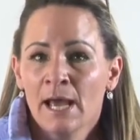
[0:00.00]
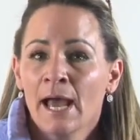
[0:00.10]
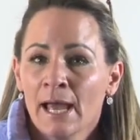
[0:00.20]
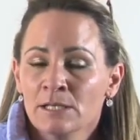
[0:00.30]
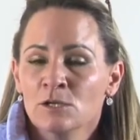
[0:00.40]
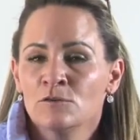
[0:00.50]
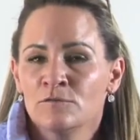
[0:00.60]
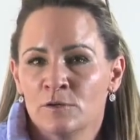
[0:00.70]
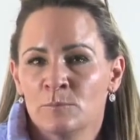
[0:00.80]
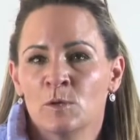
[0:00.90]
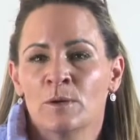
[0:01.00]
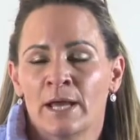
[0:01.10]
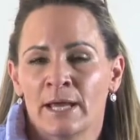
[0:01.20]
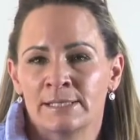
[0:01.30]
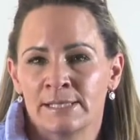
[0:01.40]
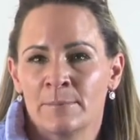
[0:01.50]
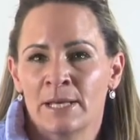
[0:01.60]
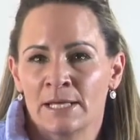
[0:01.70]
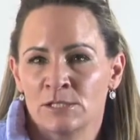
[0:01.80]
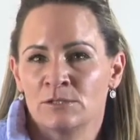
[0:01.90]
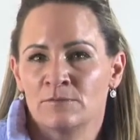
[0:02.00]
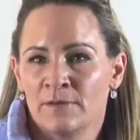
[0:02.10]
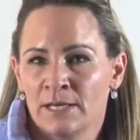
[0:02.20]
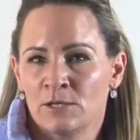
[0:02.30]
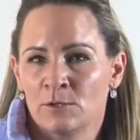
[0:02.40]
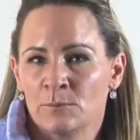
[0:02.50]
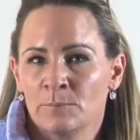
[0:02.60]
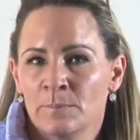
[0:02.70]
and confirm your examination venue.